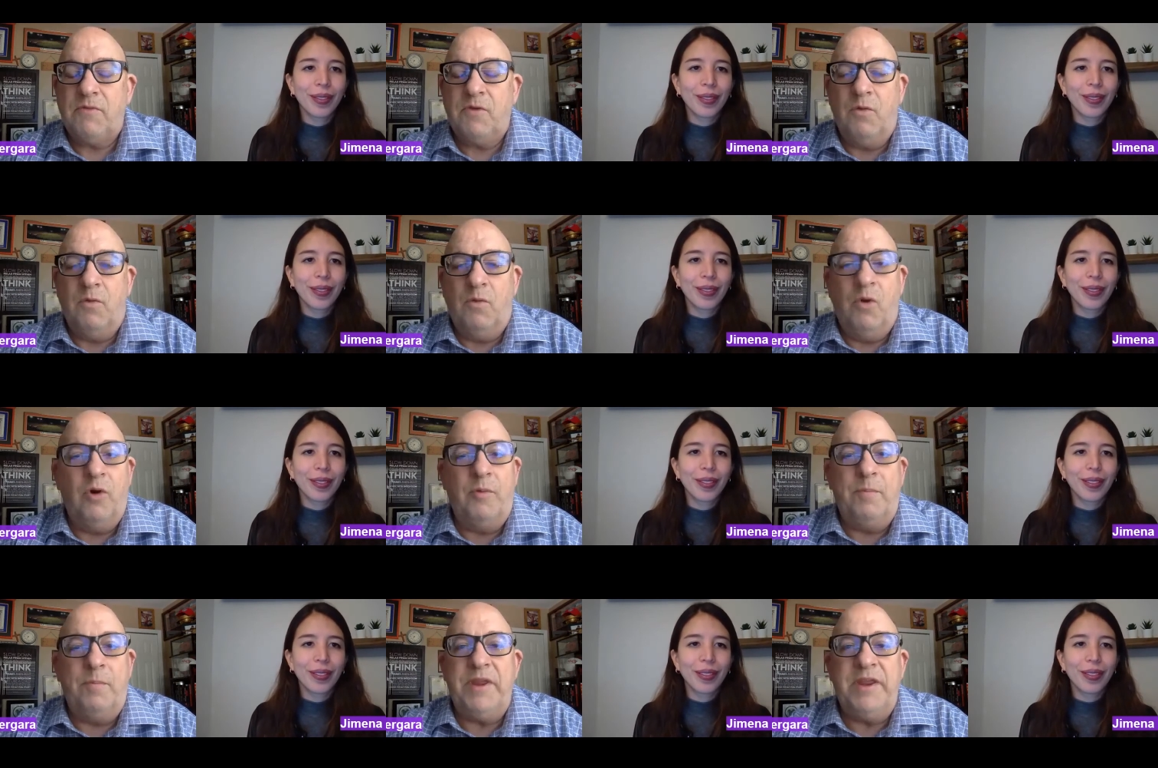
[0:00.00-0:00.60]

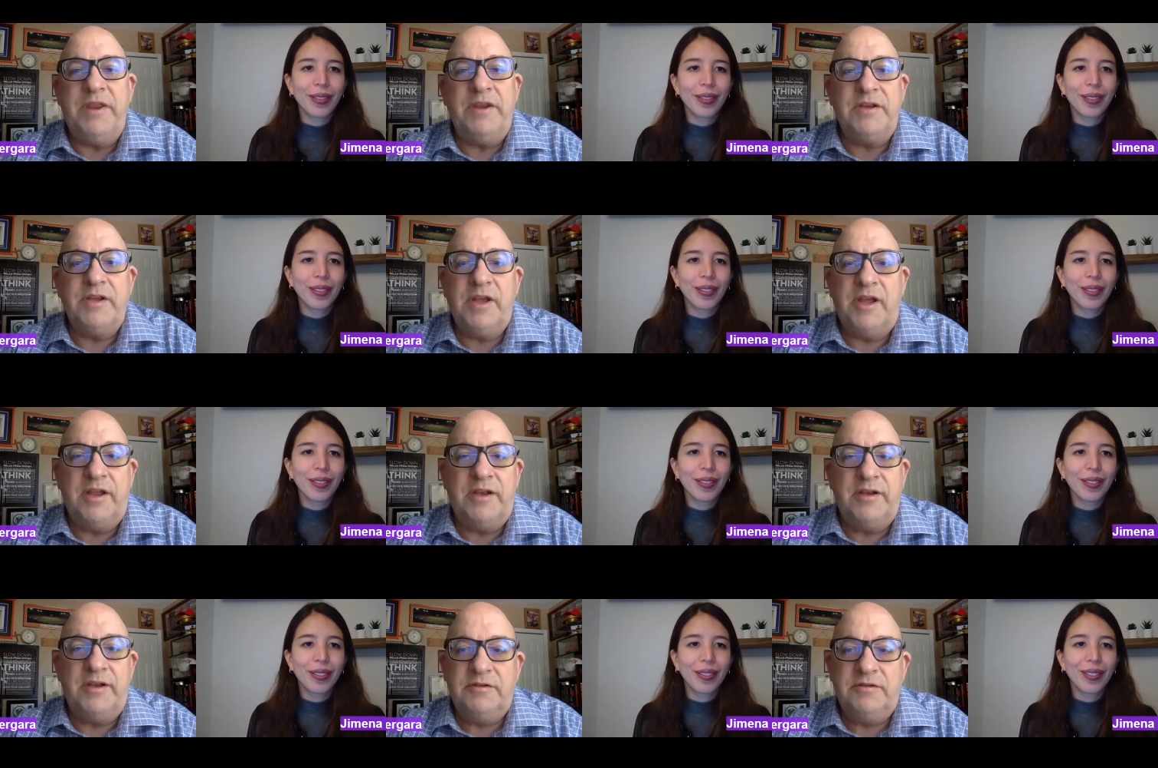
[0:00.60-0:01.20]
Speaker 1: weren't being
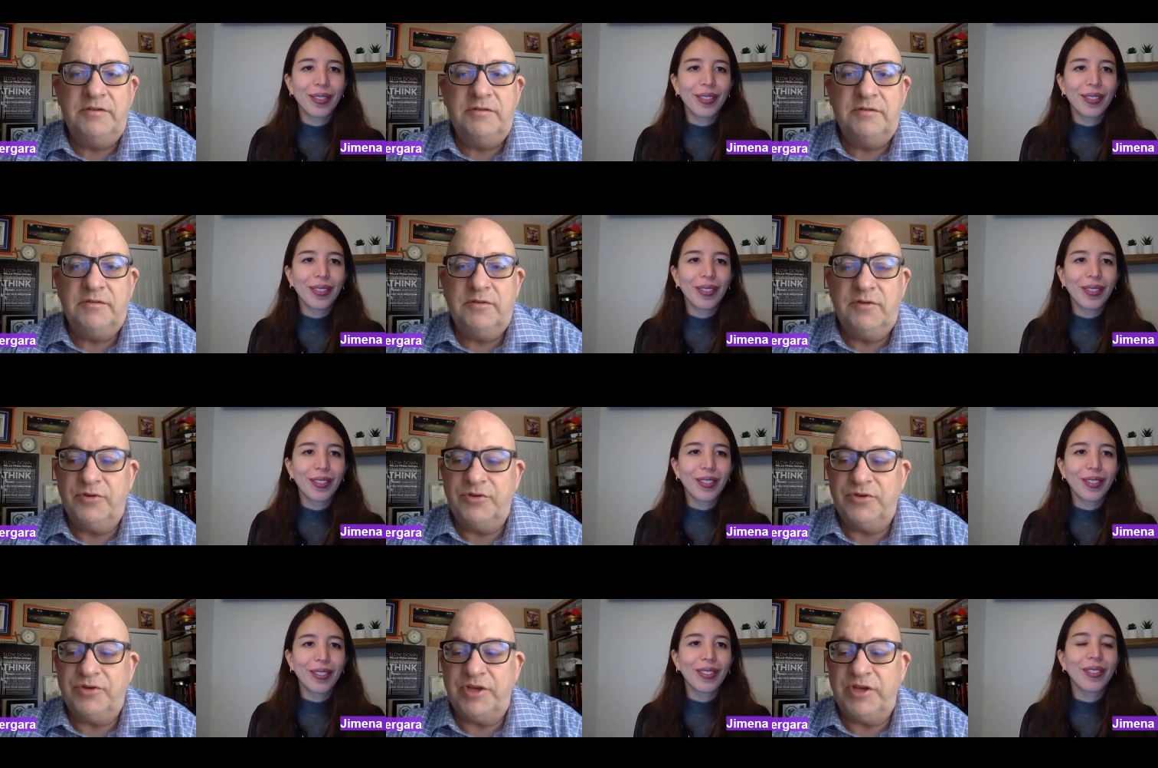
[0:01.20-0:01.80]
done
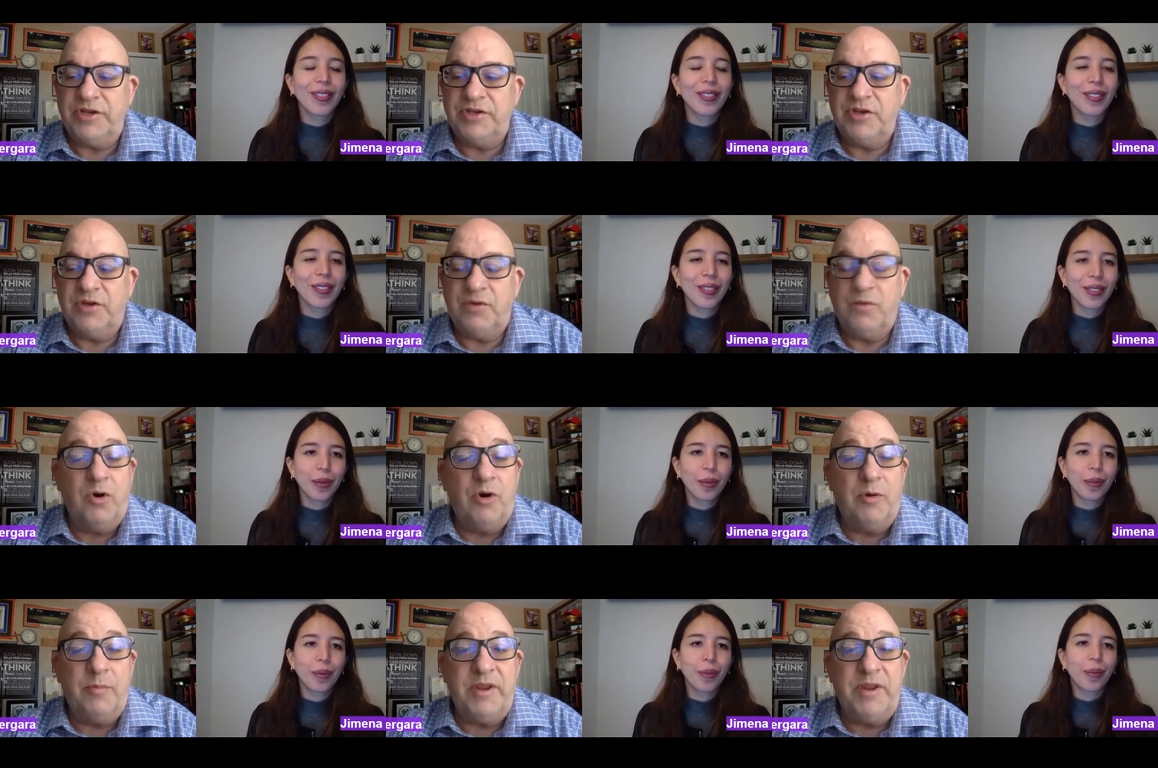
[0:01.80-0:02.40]
there's things that
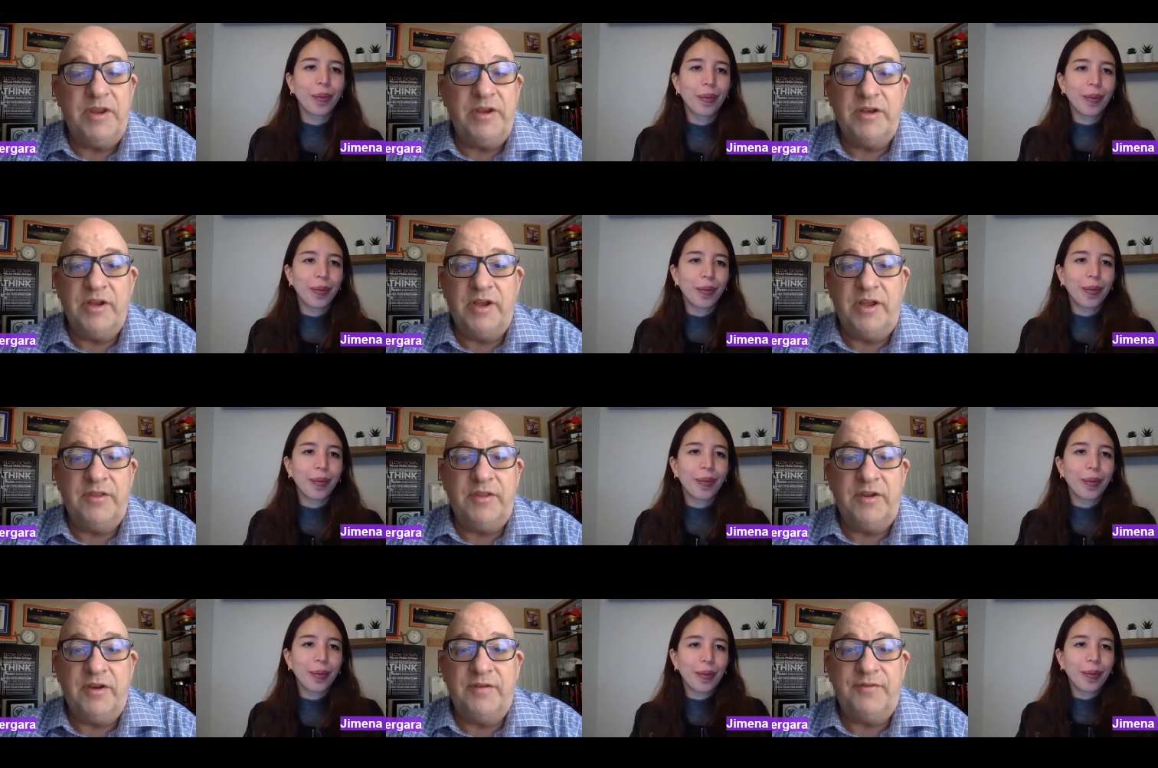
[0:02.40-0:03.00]
were being
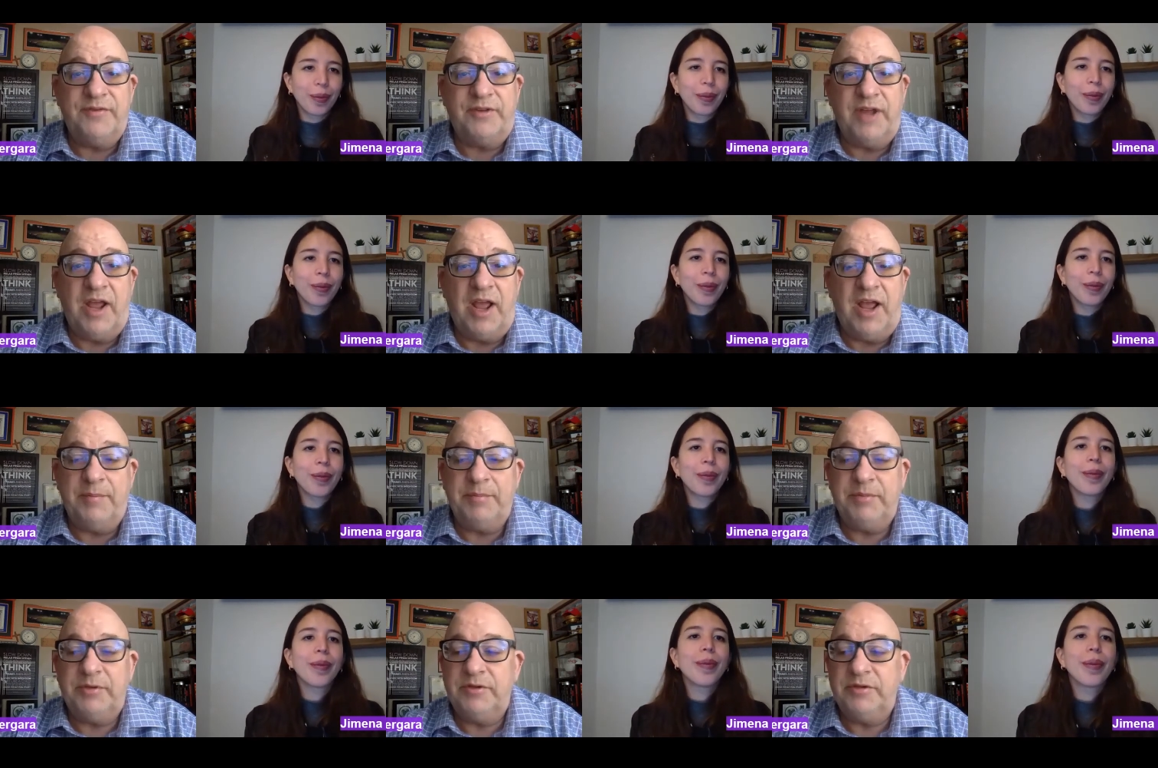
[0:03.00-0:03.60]
done that have
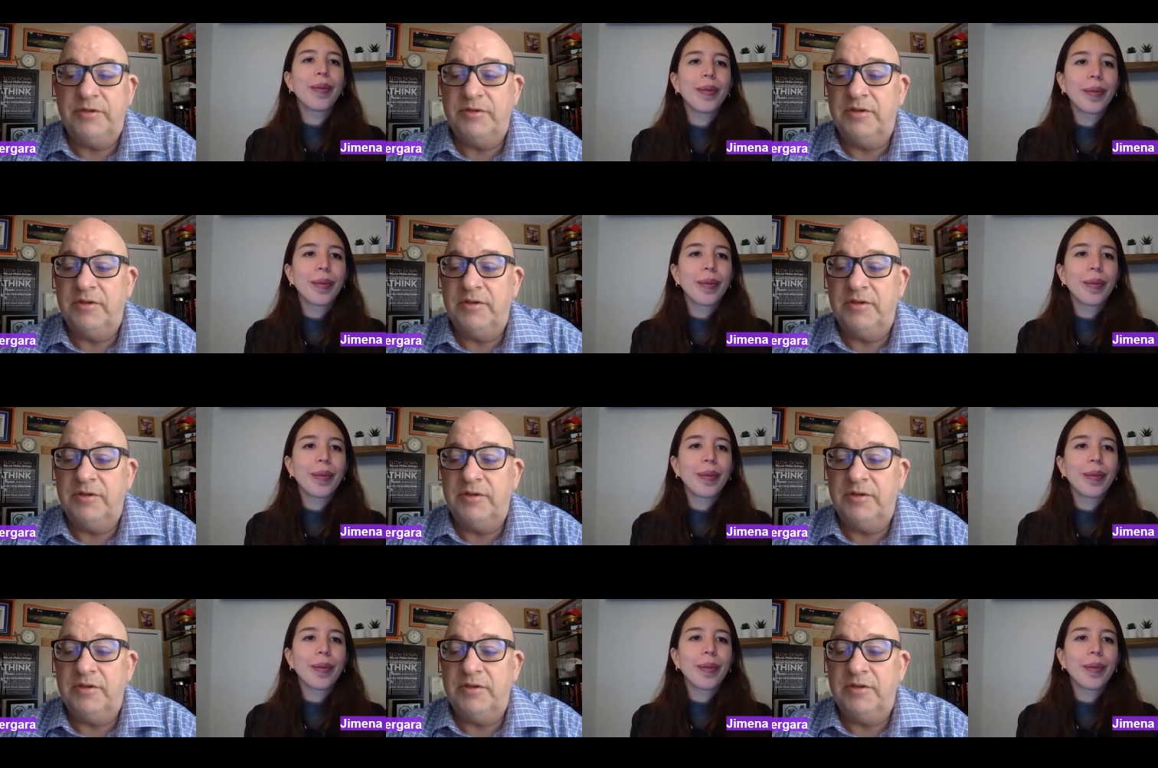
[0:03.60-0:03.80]
stopped.